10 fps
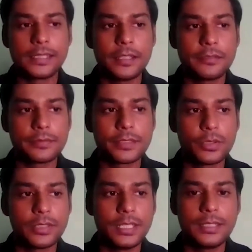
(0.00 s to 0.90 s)
Since I've
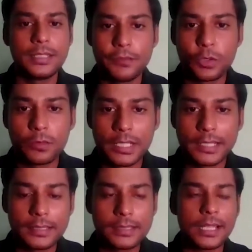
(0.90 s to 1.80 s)
seen different
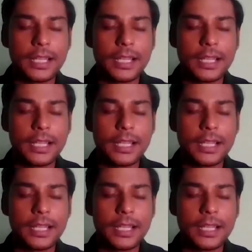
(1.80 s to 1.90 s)
verticals,